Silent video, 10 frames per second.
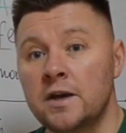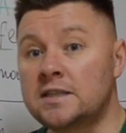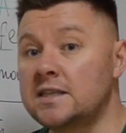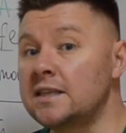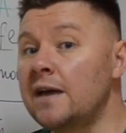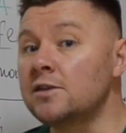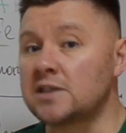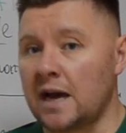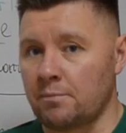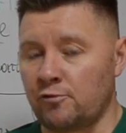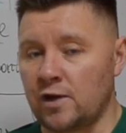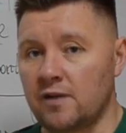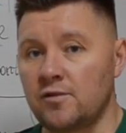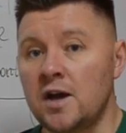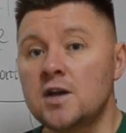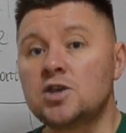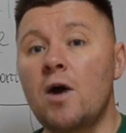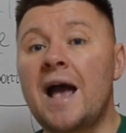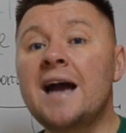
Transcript: It's another type of love. So